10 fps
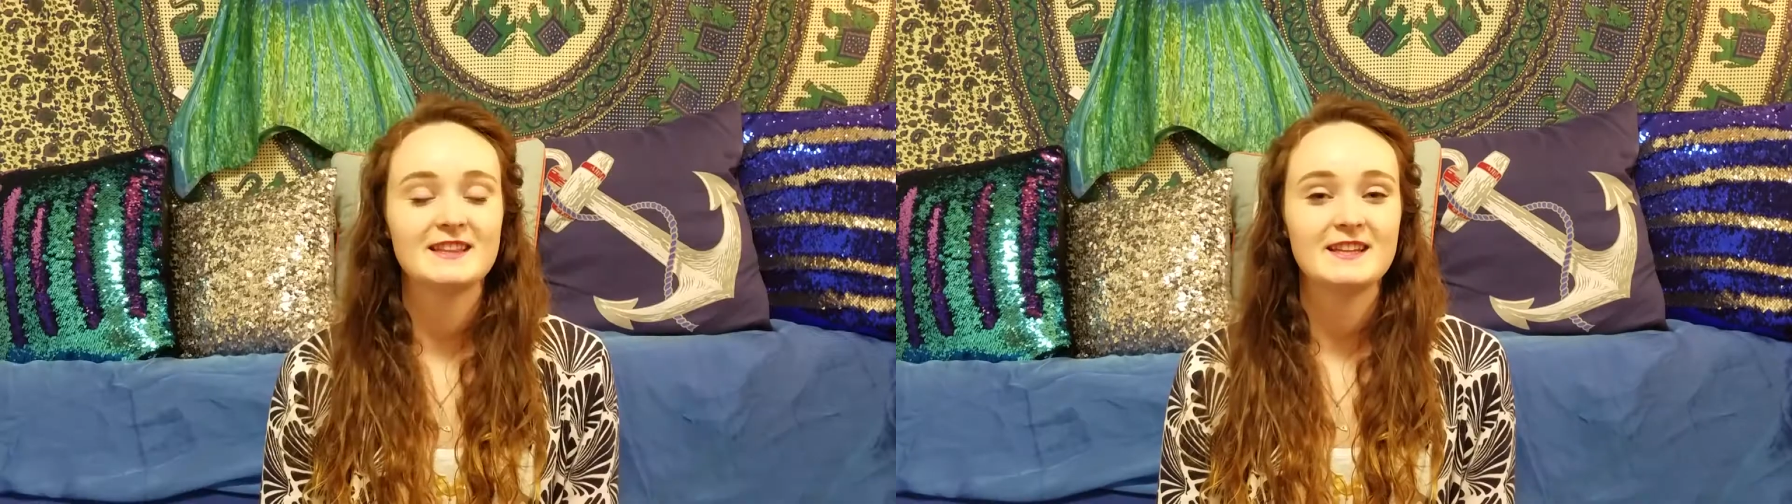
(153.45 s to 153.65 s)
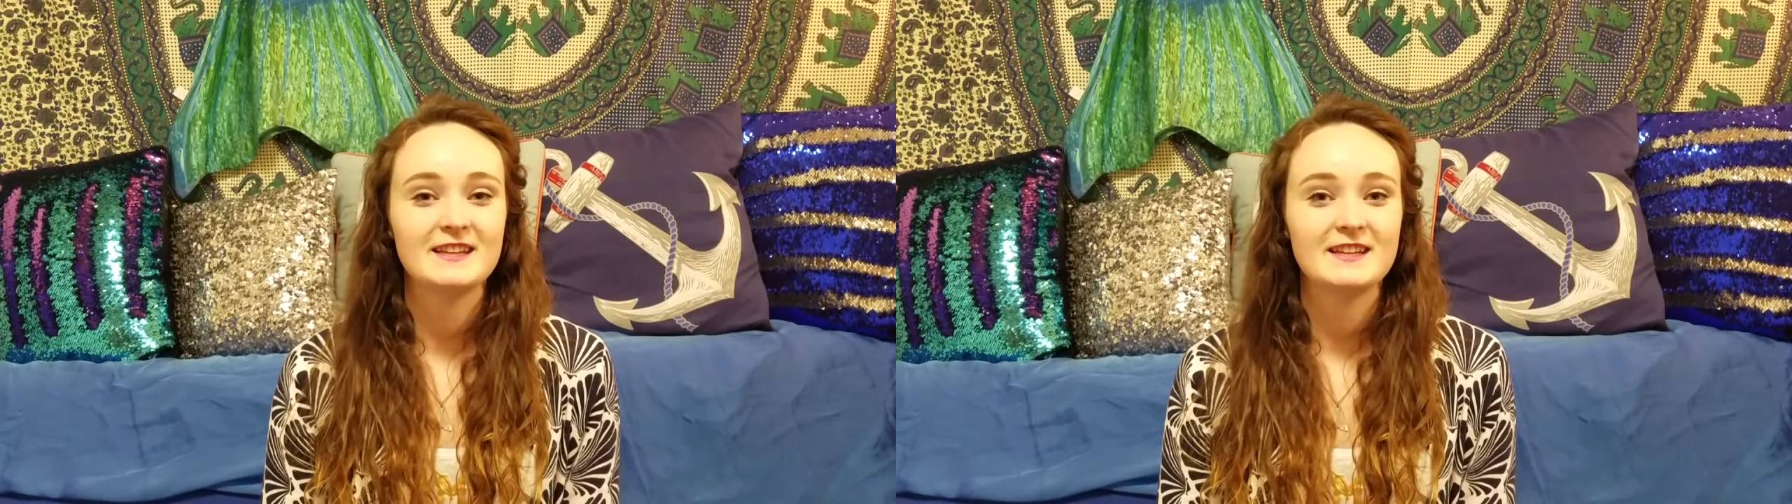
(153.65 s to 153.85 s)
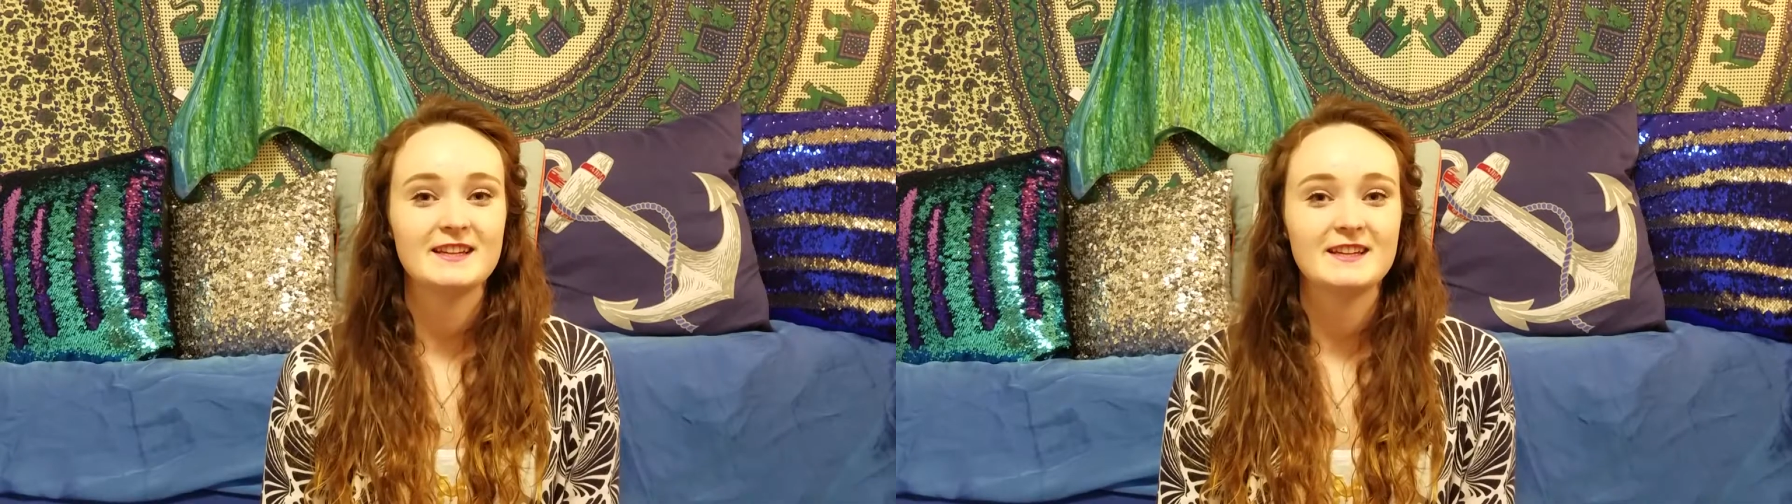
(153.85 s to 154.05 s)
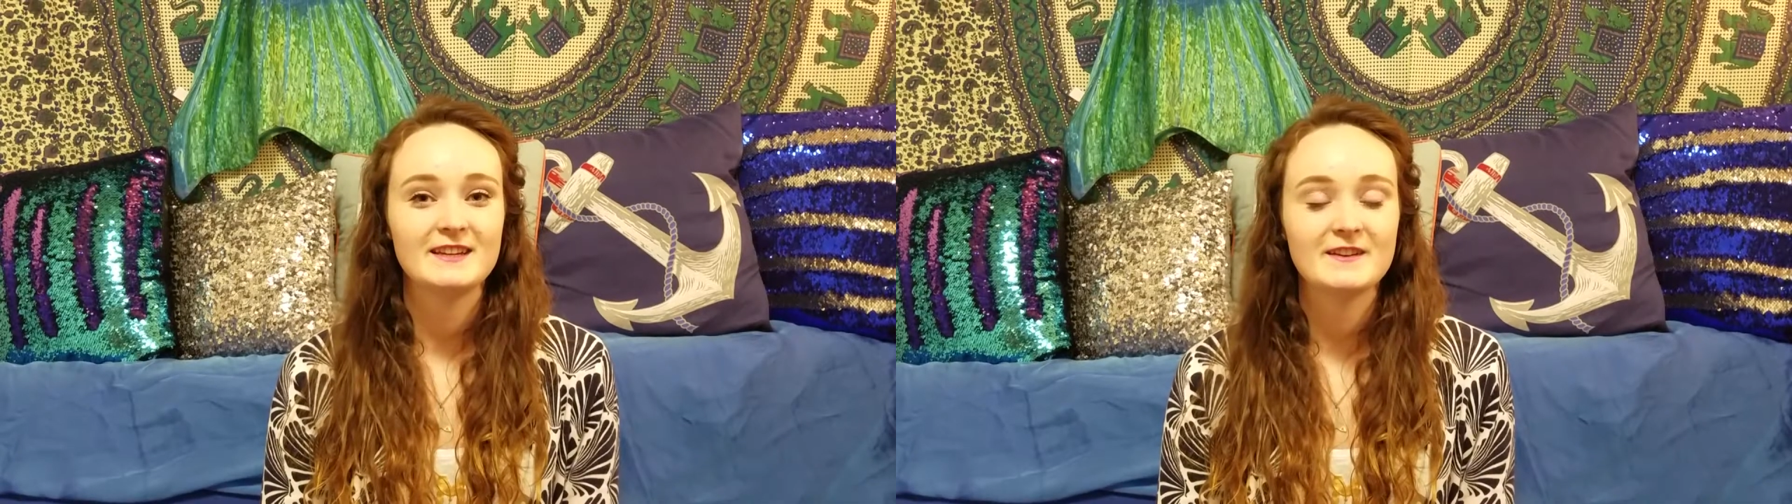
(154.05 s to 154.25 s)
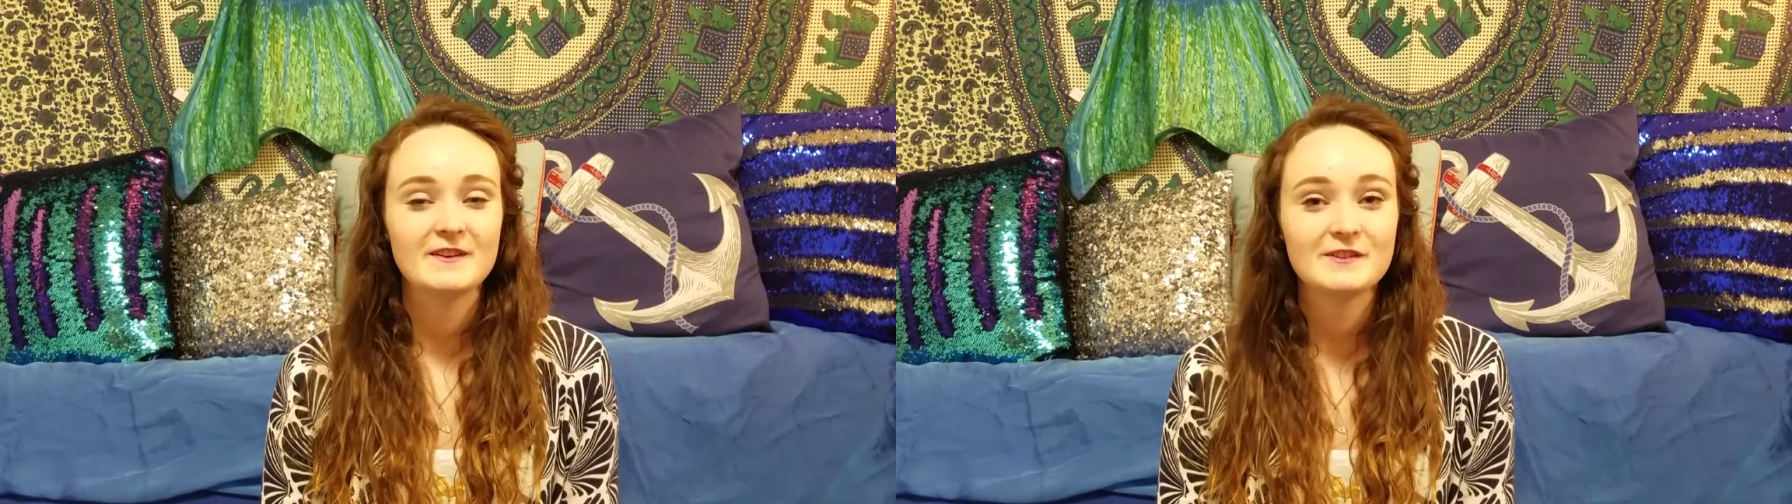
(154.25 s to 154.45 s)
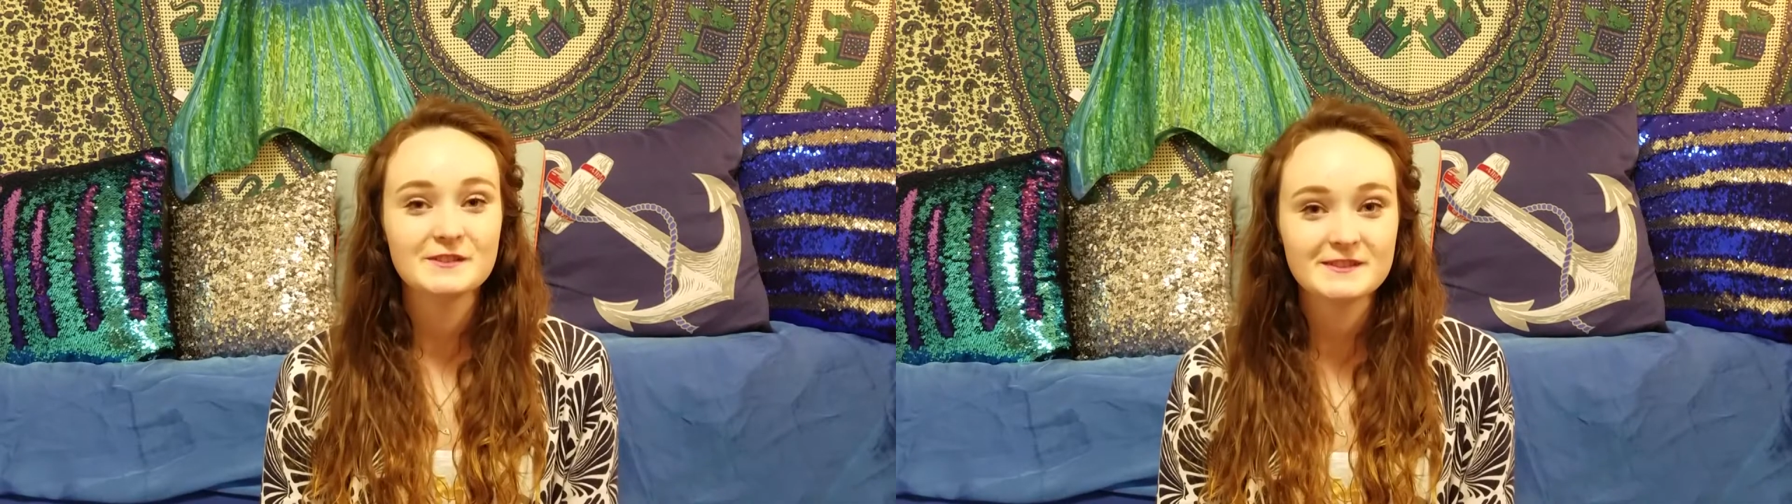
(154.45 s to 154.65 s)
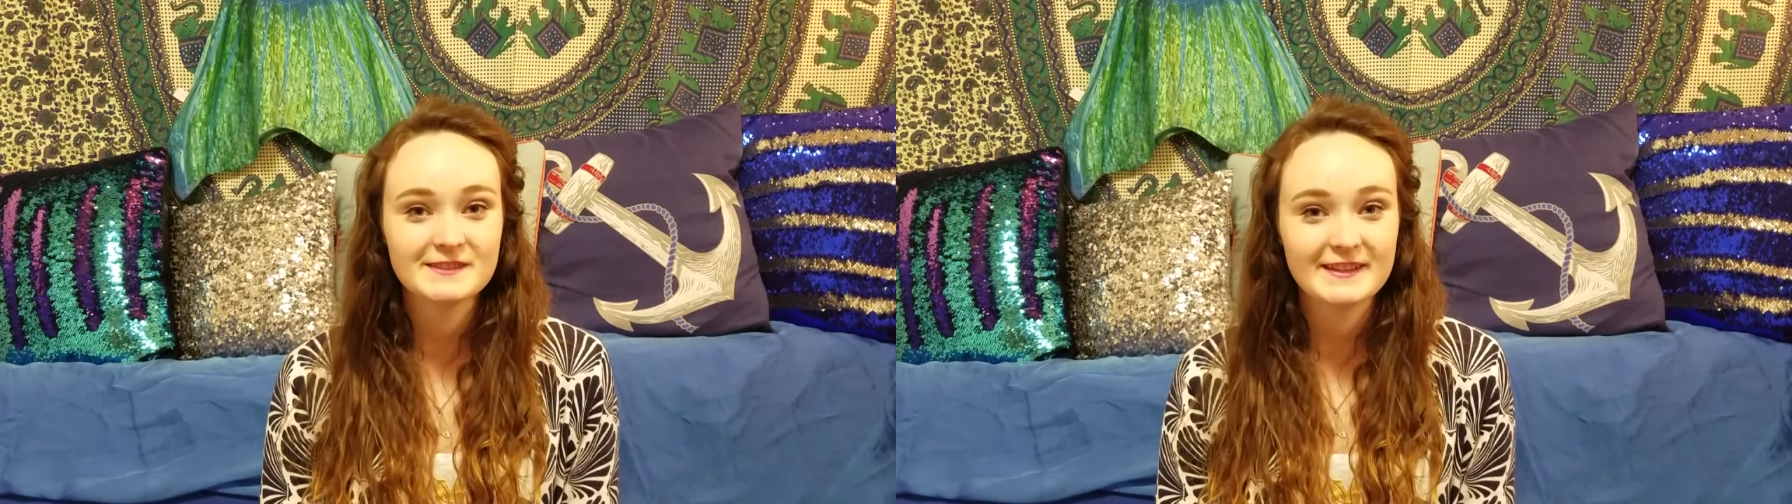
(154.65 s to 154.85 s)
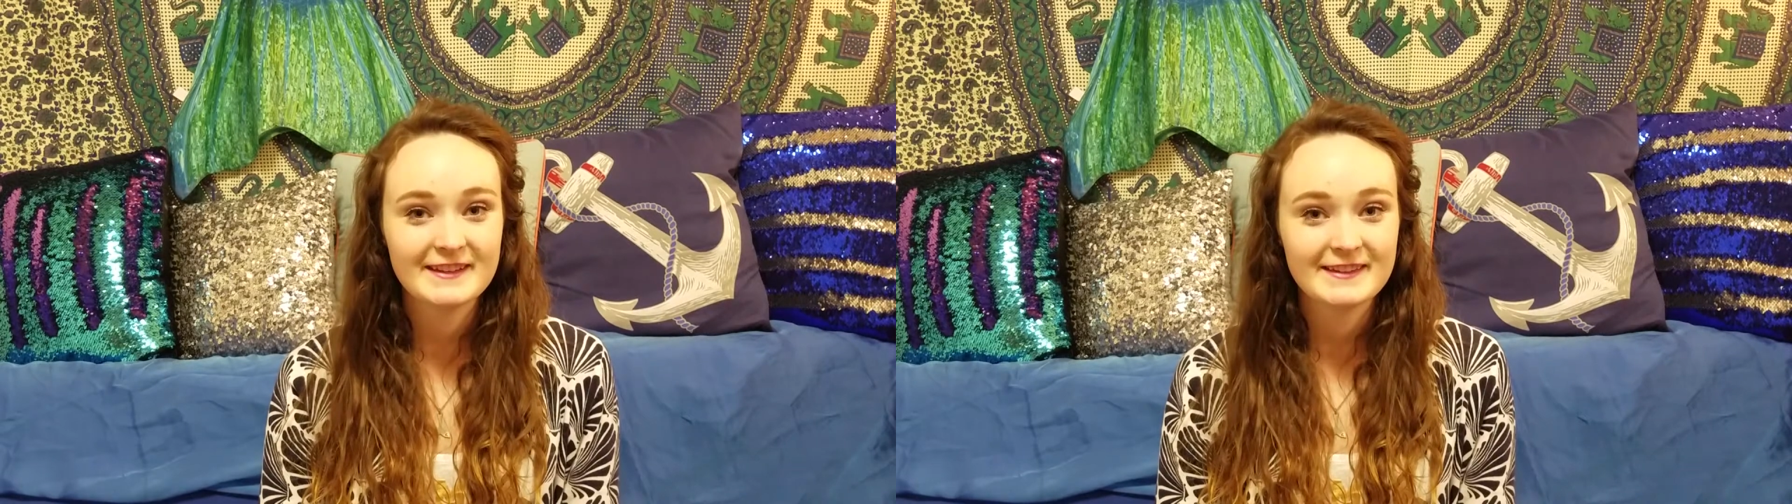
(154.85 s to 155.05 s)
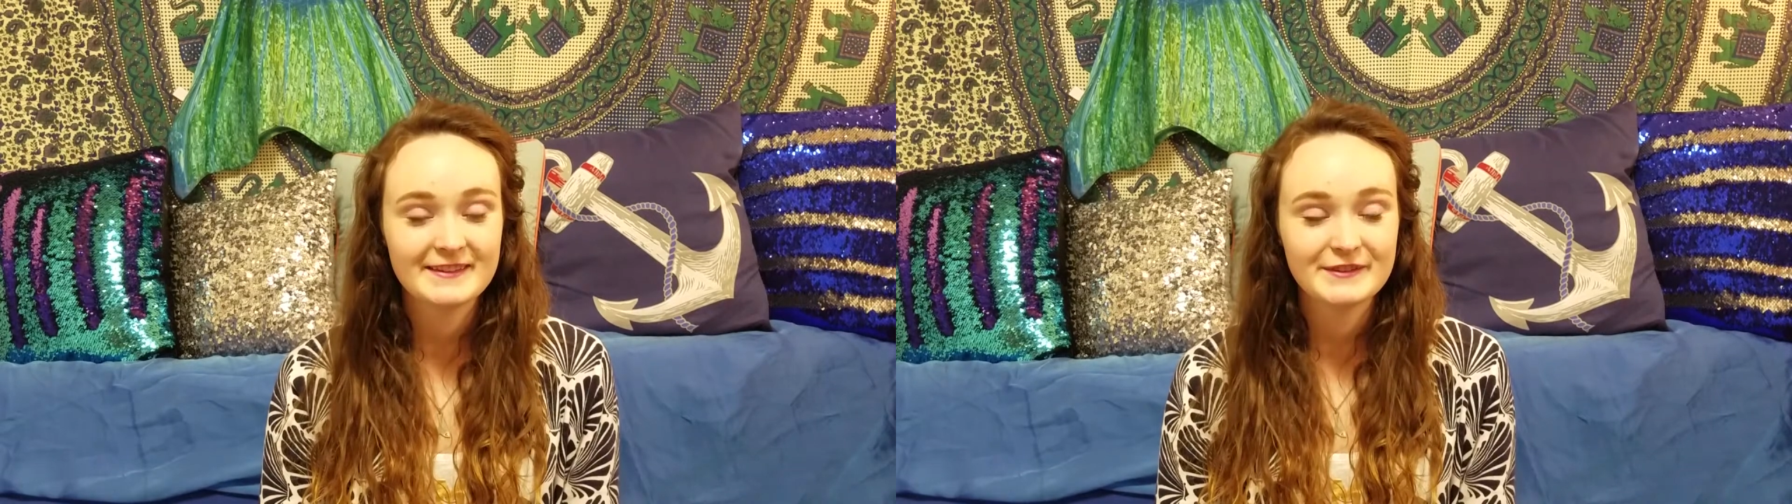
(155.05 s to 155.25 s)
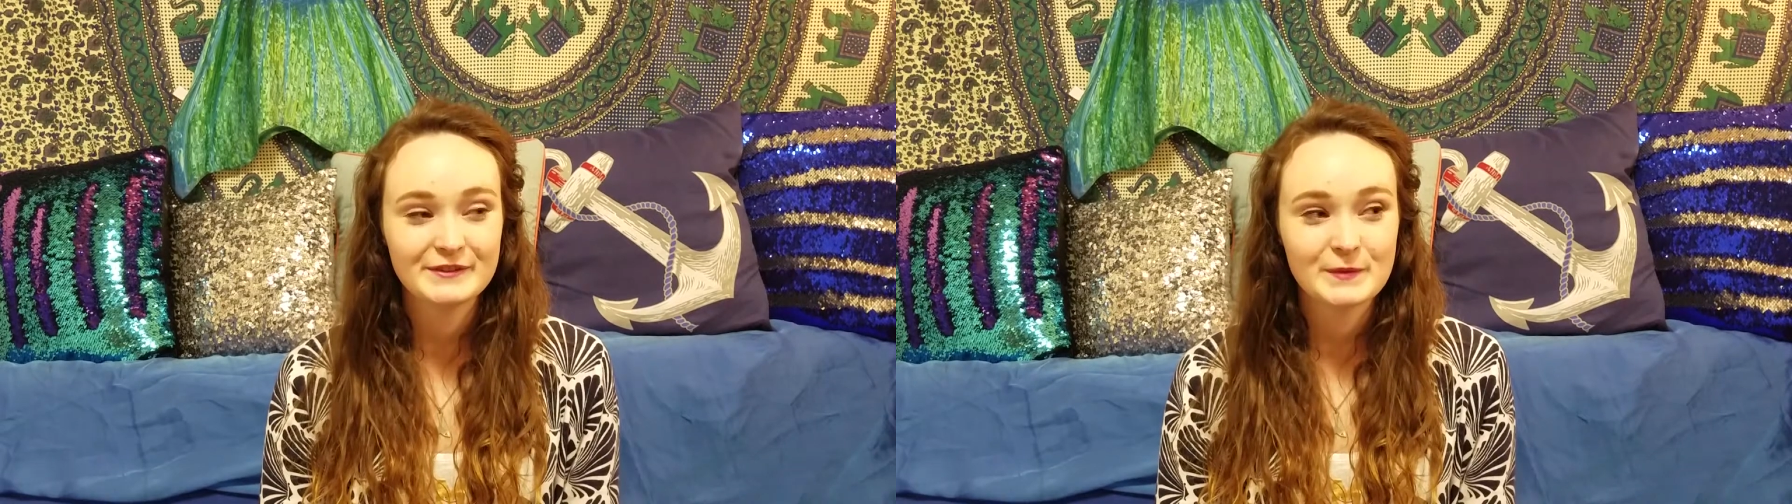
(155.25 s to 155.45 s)
The nose
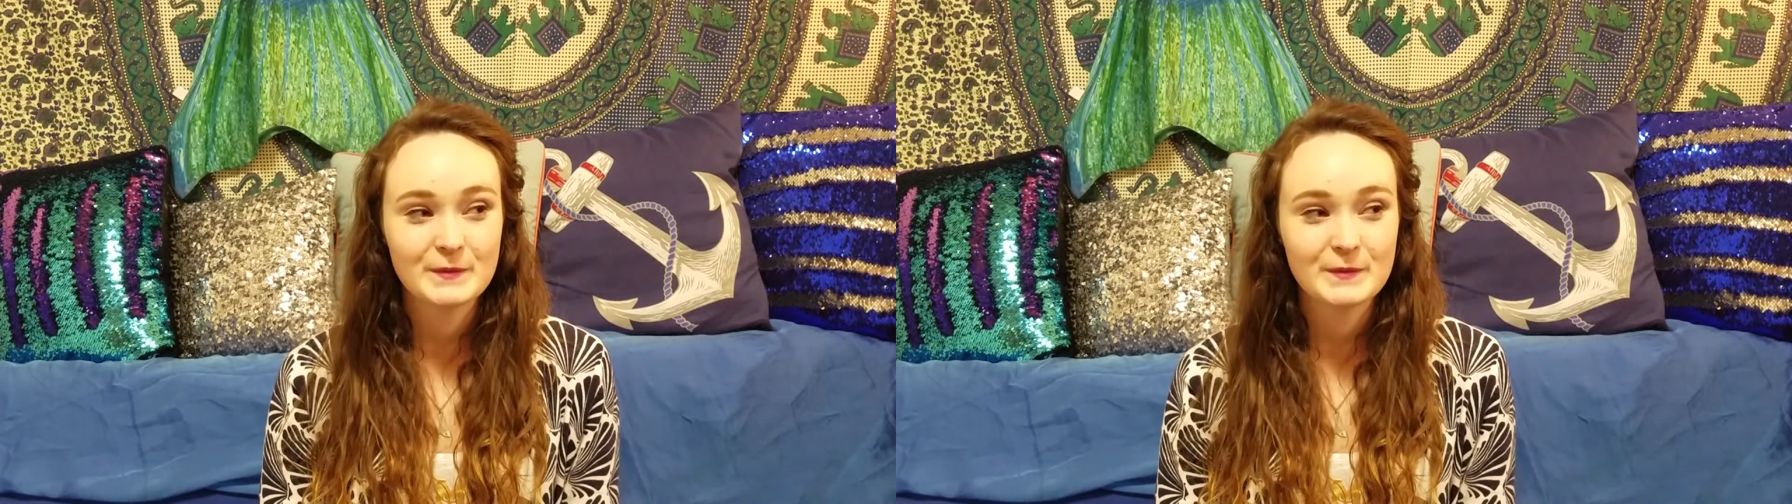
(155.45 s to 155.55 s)
is